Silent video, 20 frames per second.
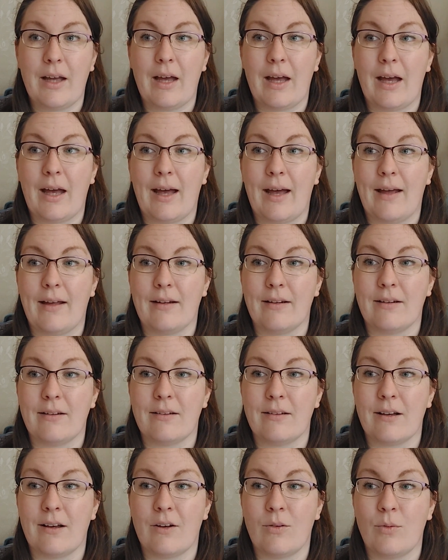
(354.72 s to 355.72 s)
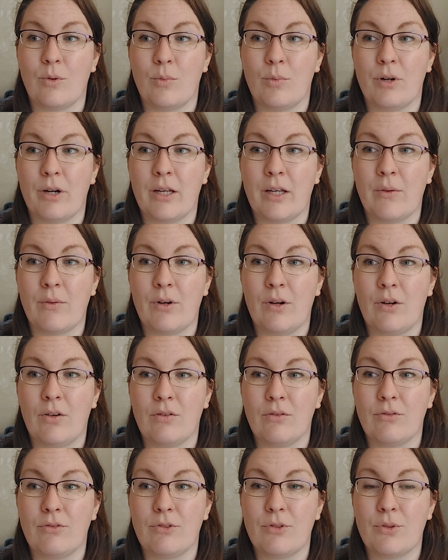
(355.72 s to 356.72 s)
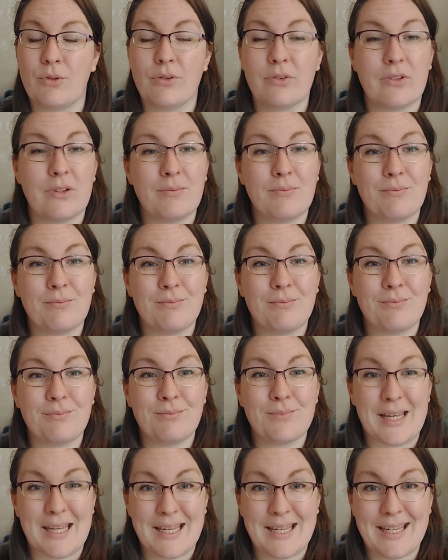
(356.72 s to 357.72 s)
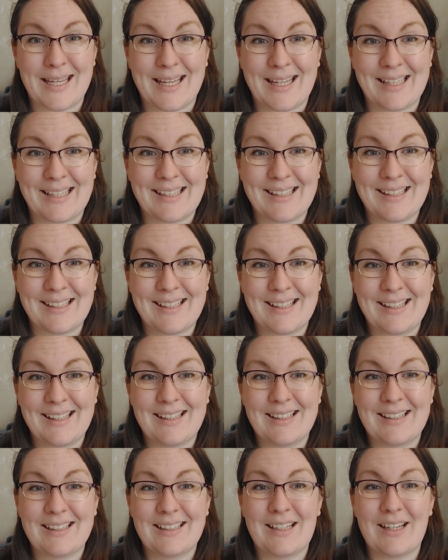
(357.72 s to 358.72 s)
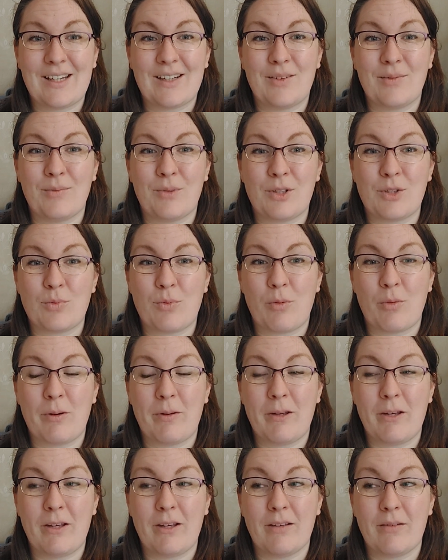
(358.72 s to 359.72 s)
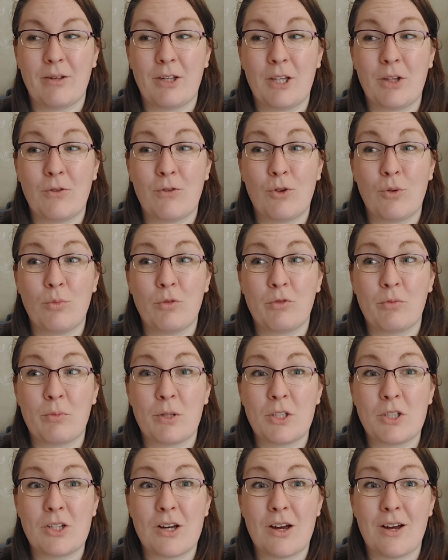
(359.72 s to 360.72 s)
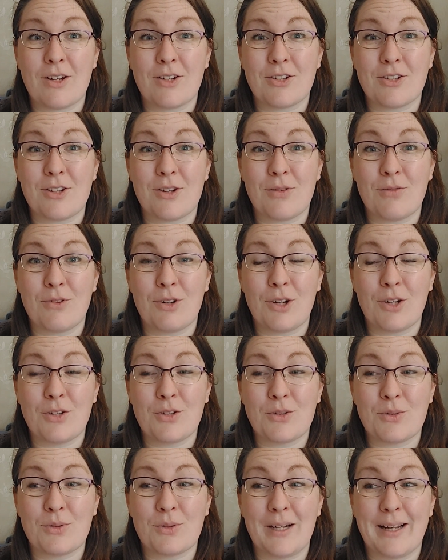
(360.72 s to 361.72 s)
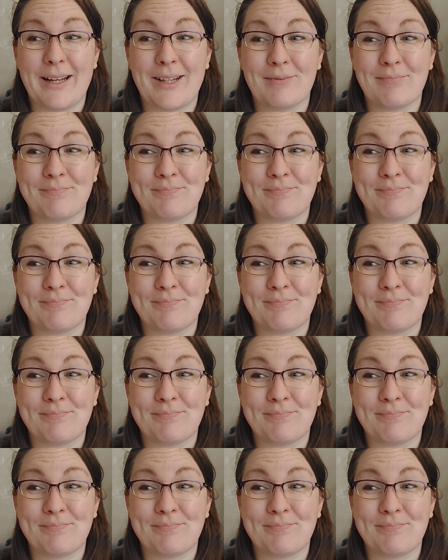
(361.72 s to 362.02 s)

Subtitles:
and I will bring you along for some making, which will probably be in the form of montage that'll follow shortly.